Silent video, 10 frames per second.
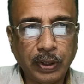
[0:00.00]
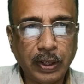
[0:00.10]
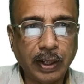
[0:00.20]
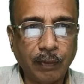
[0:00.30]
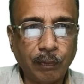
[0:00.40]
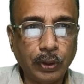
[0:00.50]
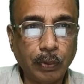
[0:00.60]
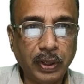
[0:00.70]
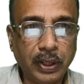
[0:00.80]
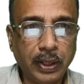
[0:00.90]
Therefore the
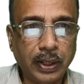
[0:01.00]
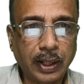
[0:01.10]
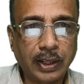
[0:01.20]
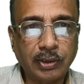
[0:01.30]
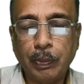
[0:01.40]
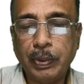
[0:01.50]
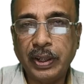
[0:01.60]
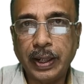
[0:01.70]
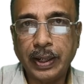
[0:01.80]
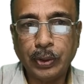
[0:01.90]
median class will be
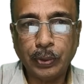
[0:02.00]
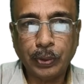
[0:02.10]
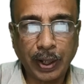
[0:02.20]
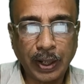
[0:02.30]
10 to 12.